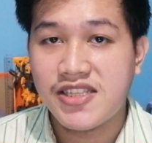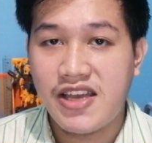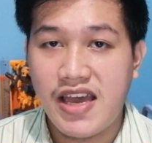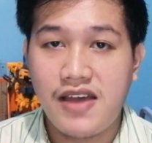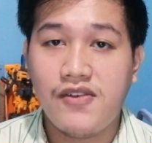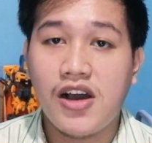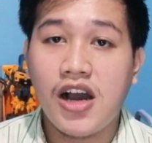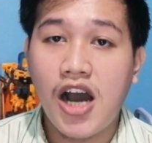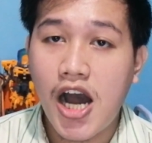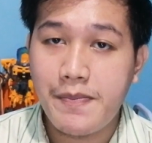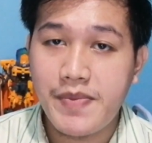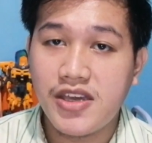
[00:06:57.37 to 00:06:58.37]
have a
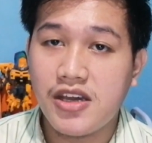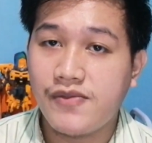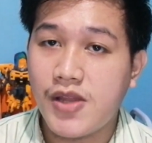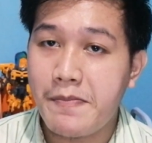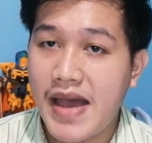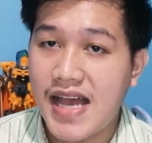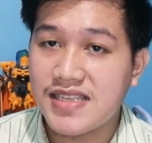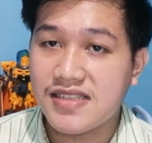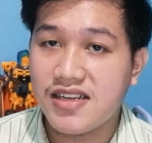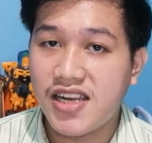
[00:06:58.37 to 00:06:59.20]
copy of the past